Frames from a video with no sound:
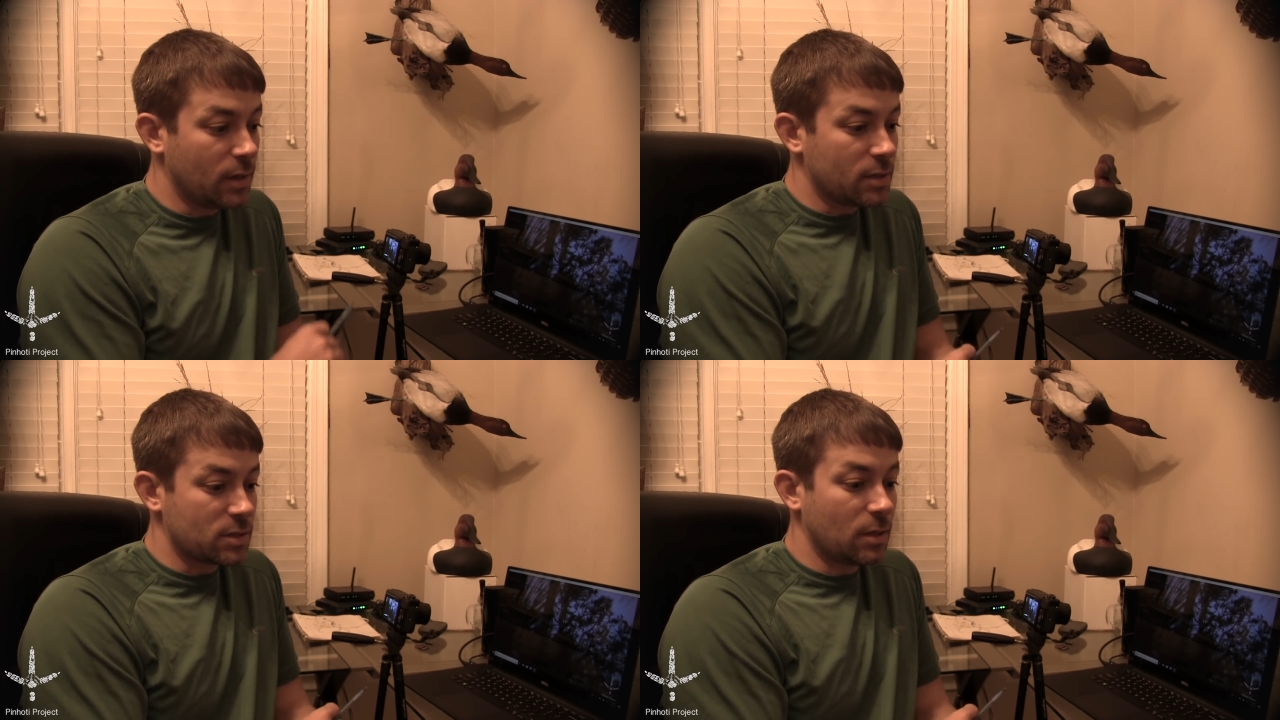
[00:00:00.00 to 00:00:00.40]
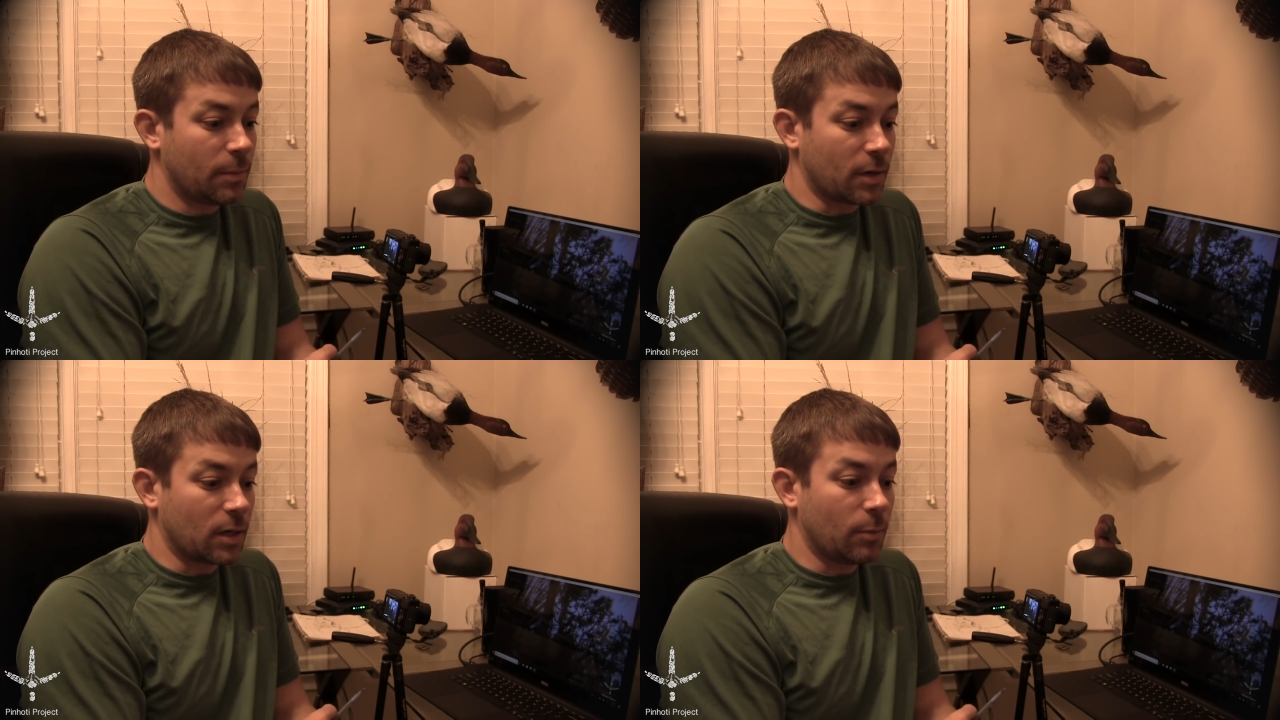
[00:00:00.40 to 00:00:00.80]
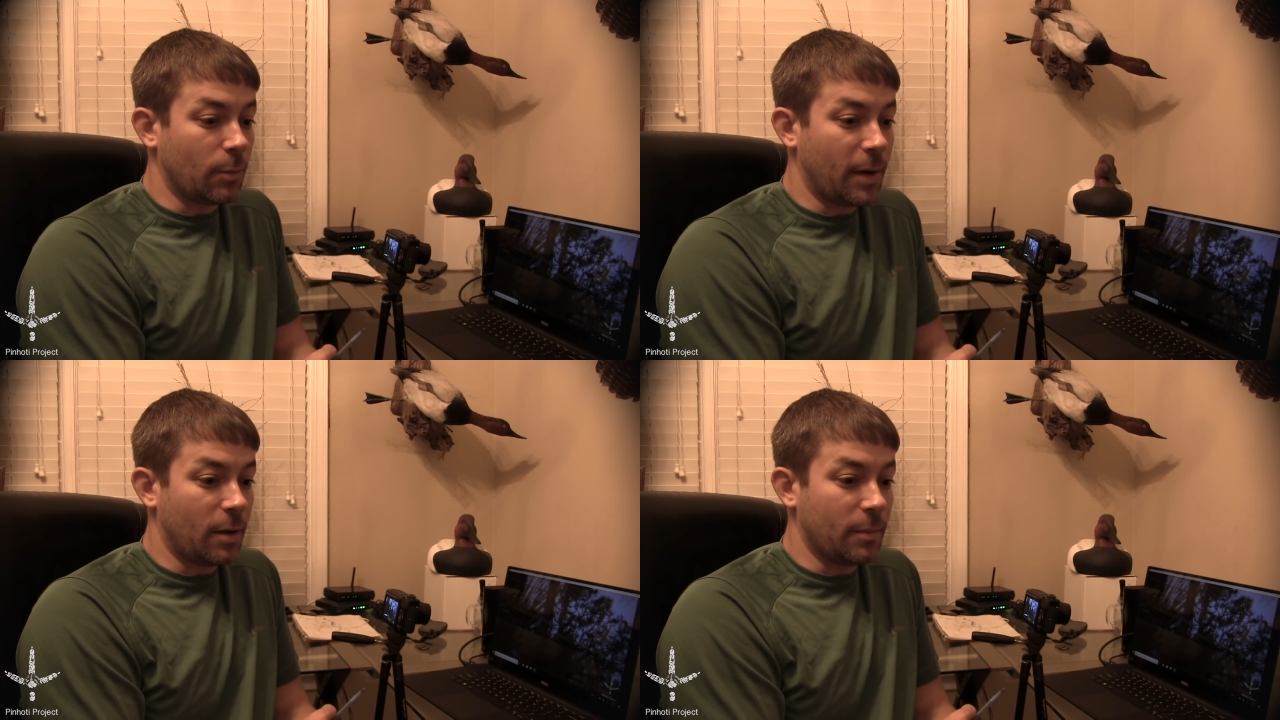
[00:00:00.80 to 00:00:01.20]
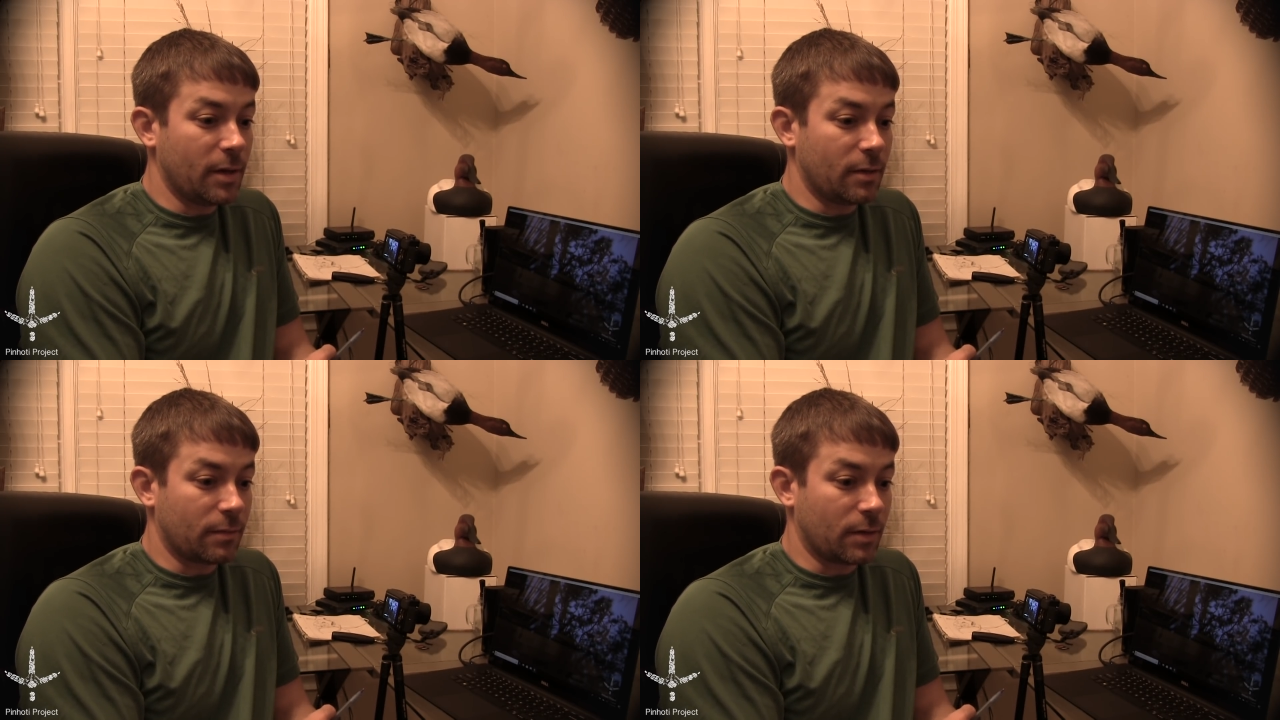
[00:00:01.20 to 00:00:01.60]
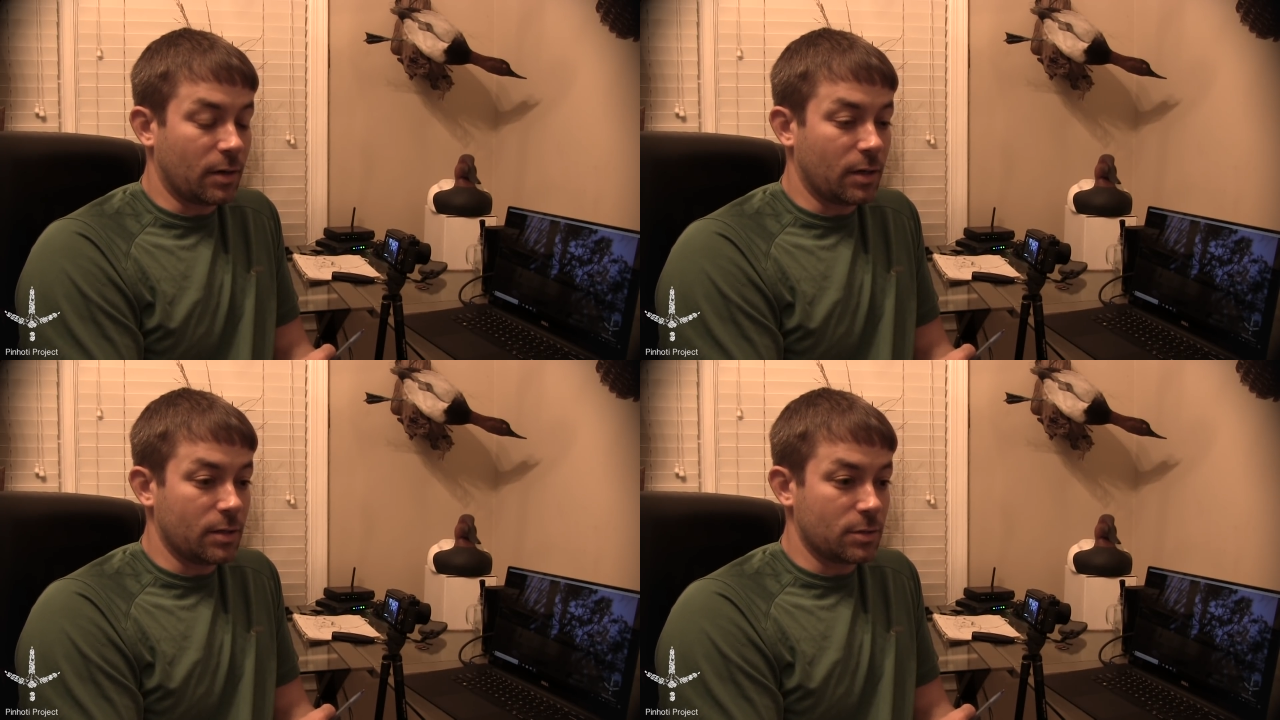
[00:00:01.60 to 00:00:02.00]
snipping a couple palmetto
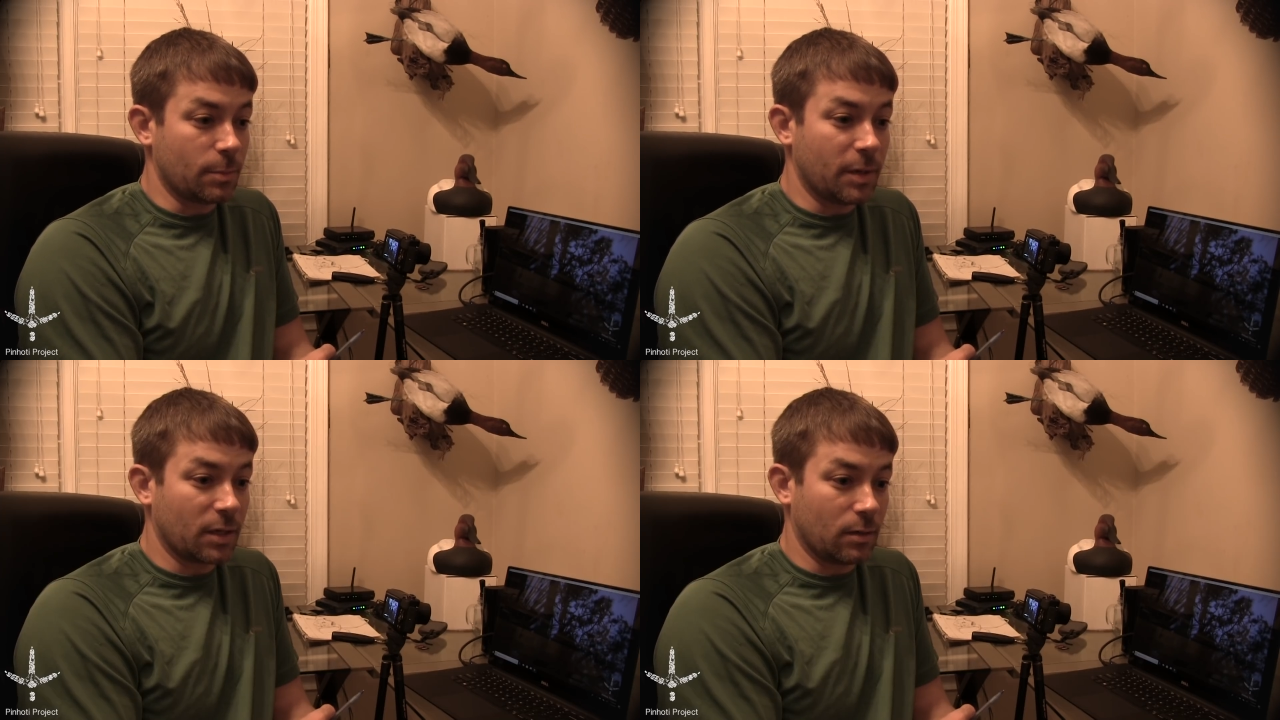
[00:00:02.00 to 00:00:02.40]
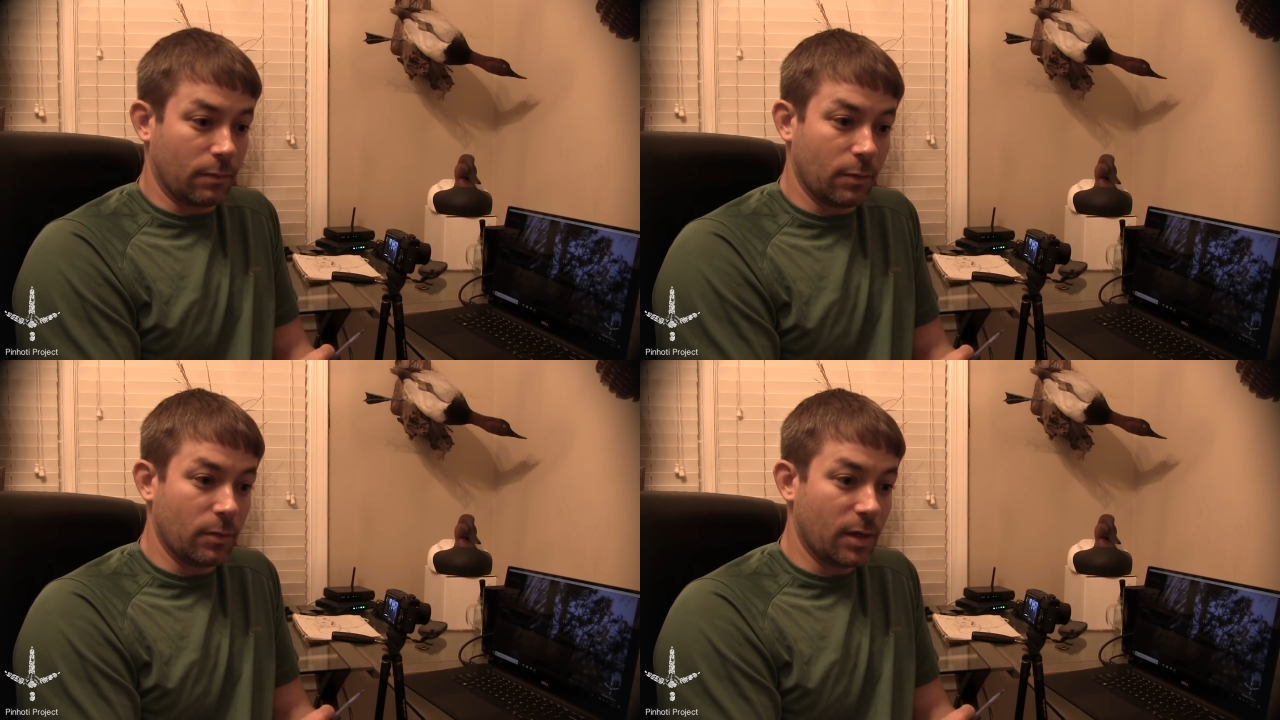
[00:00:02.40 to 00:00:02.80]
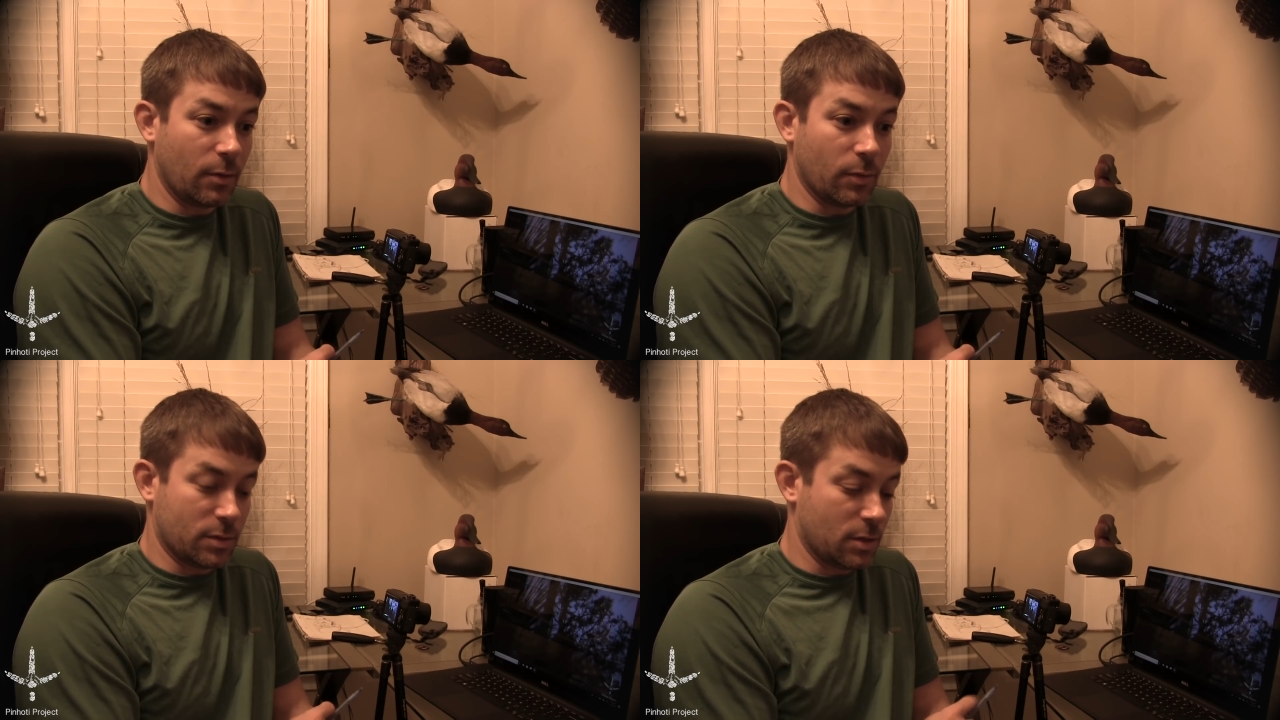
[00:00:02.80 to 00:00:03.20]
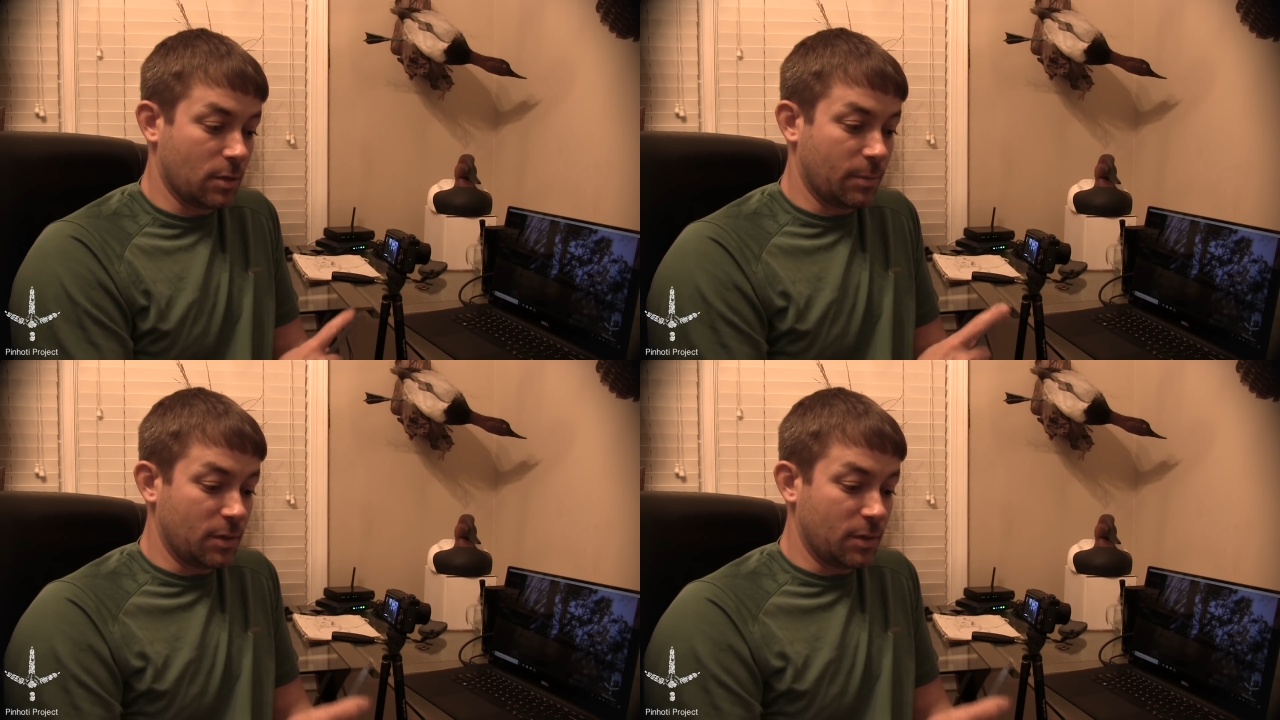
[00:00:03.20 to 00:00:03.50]
fronds or picking a few dead ones up,